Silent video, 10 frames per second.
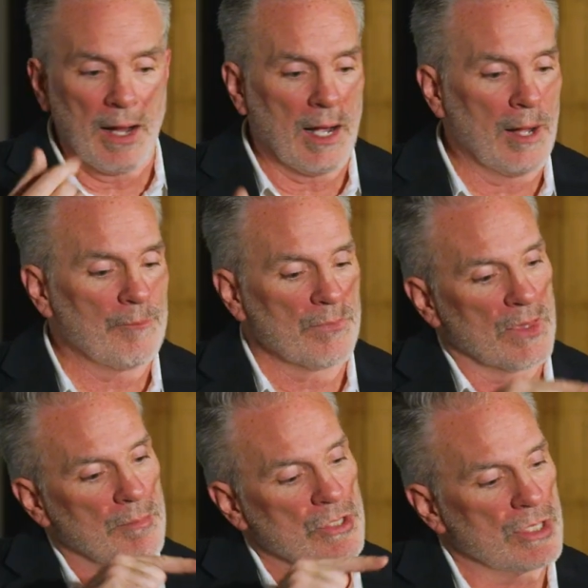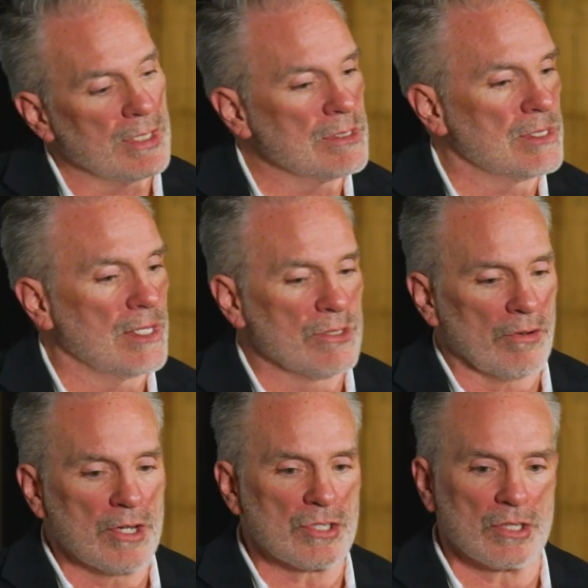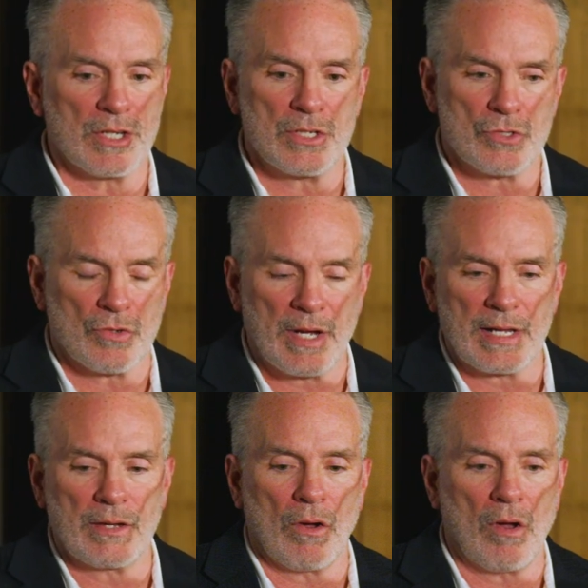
The machines, as they're initially trained